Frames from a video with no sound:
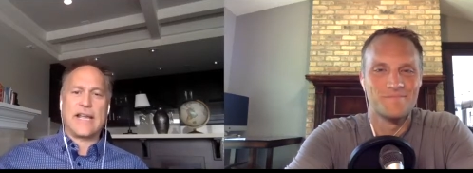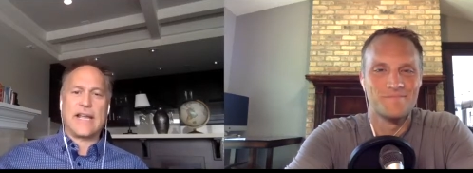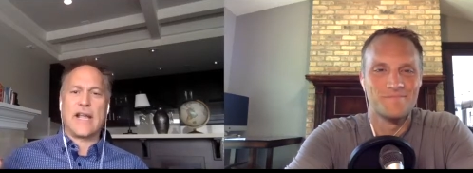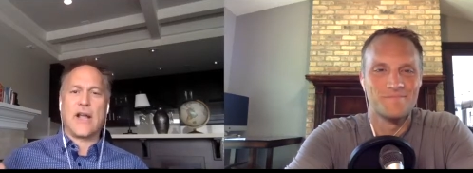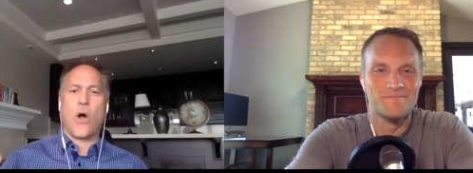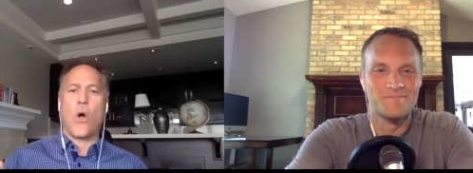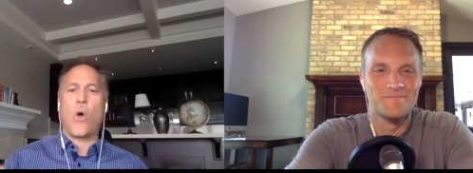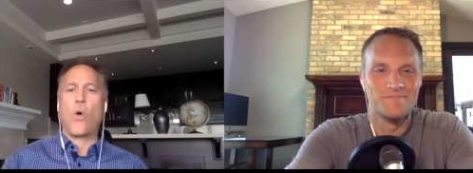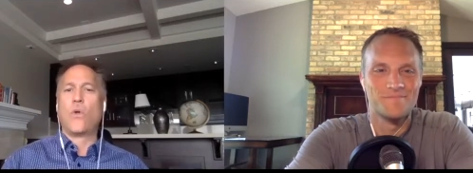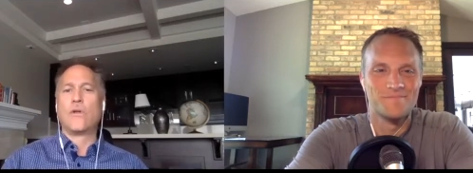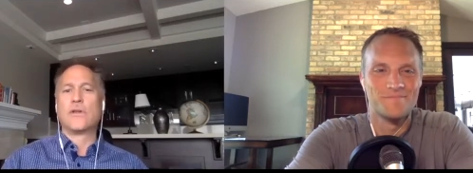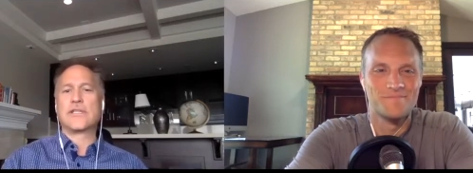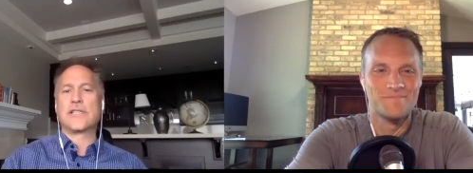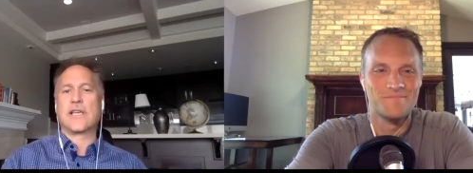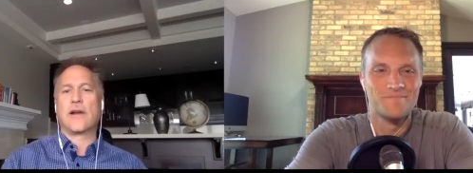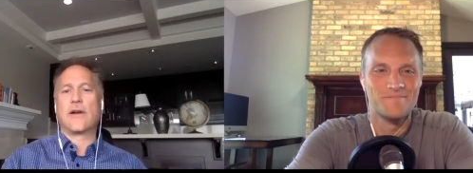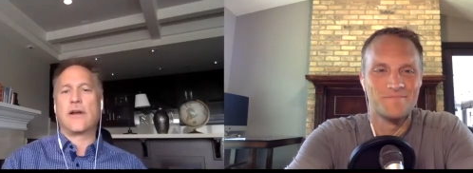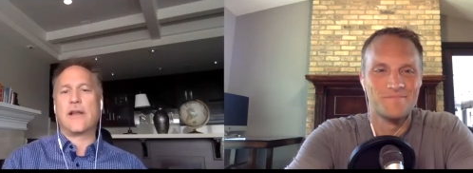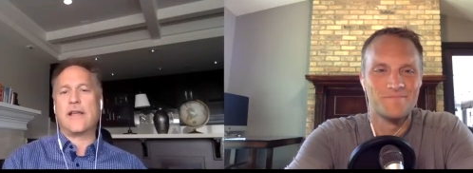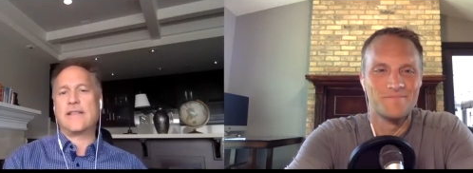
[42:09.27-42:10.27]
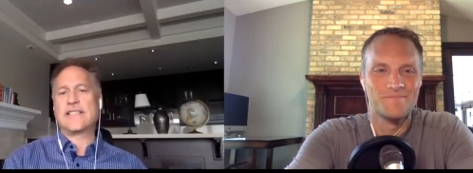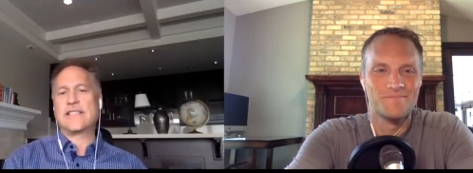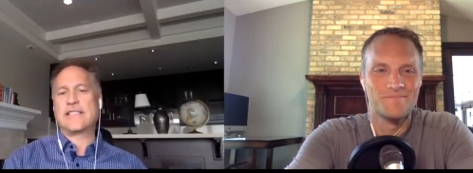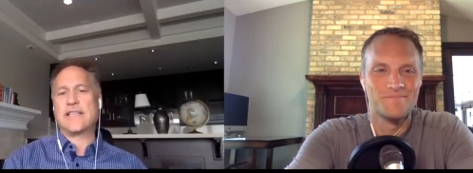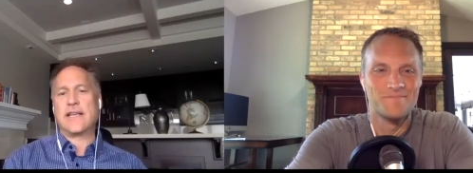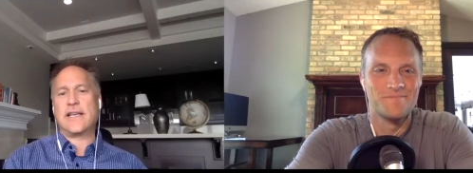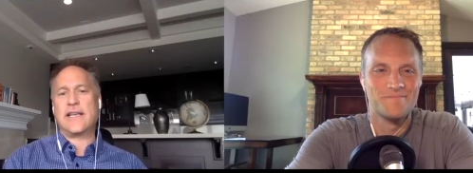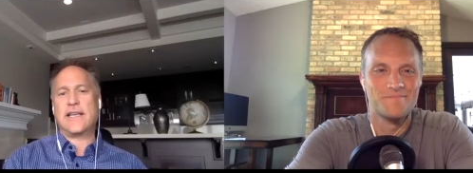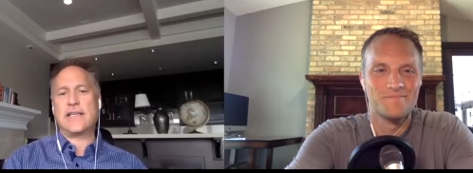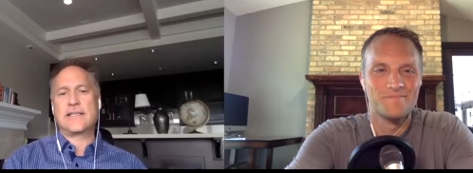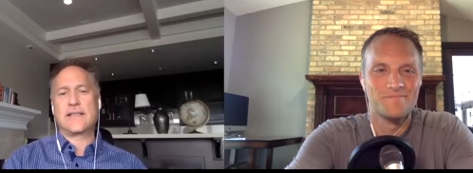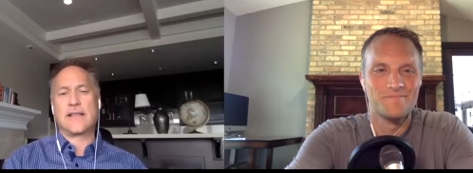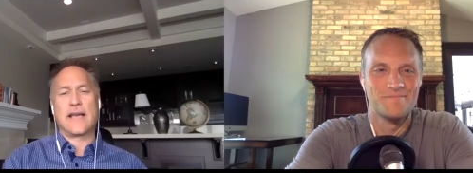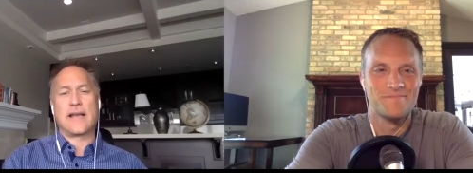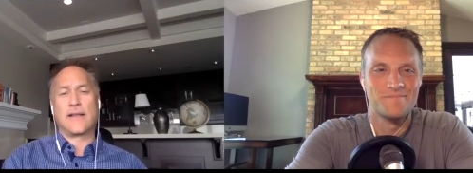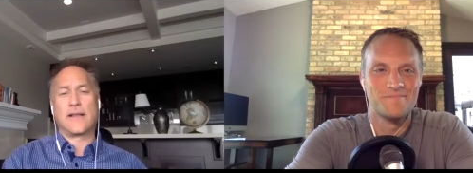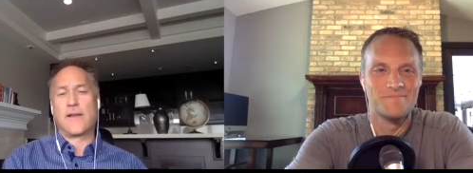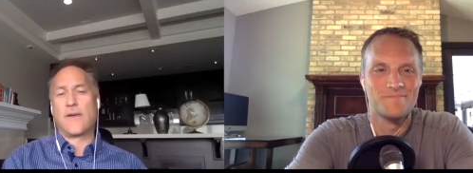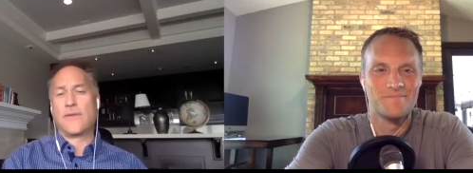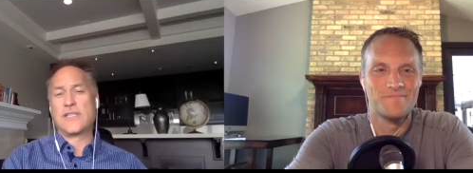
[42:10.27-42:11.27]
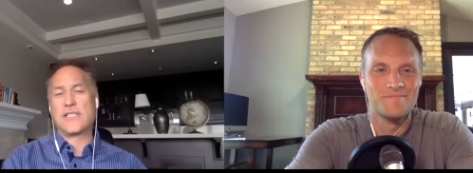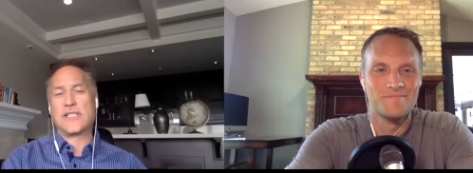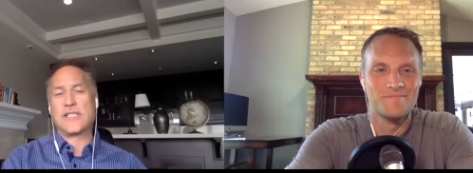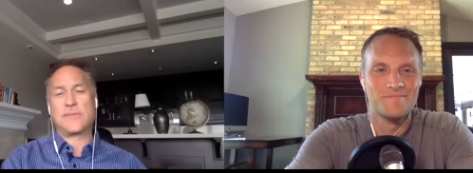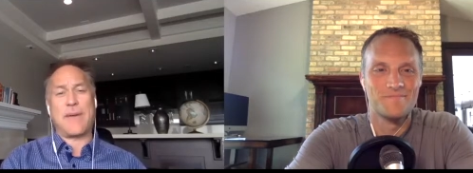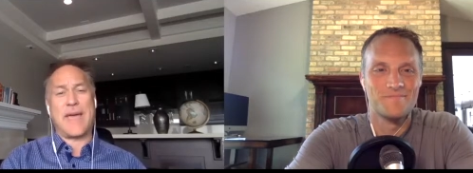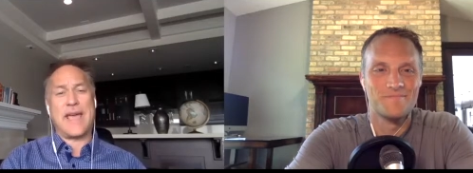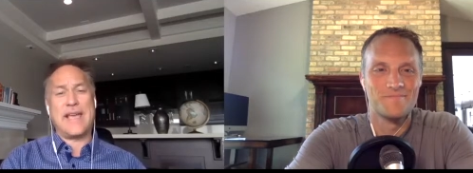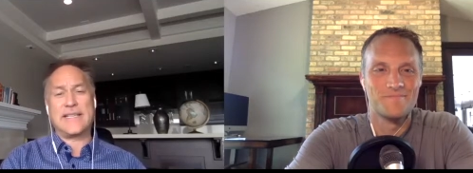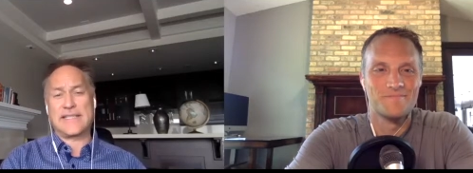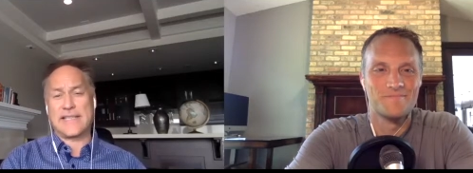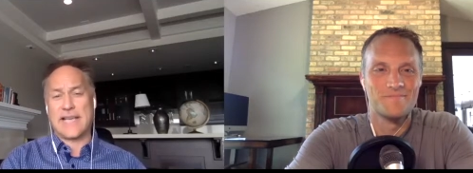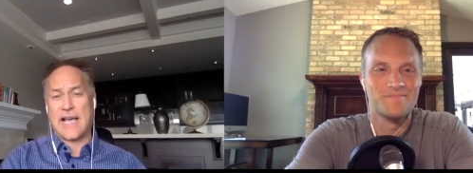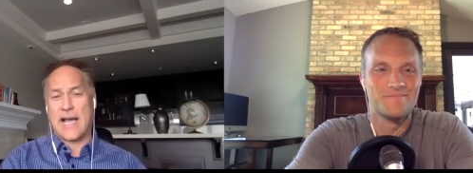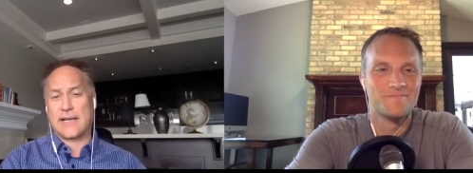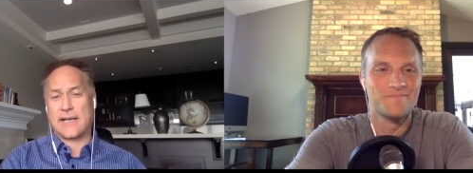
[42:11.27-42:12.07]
Speaker 1: holes underneath cities, let alone SpaceX.